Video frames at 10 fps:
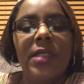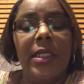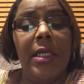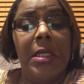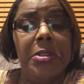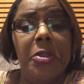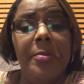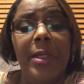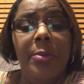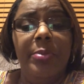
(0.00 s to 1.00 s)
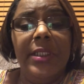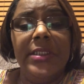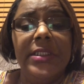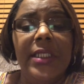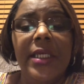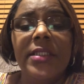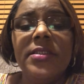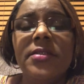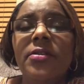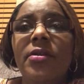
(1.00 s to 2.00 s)
Like I know about
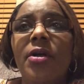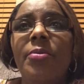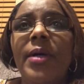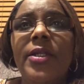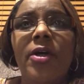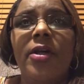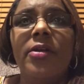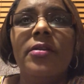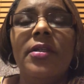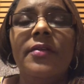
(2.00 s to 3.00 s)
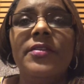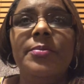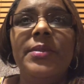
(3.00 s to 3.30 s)
BTS, you know, my daughter loves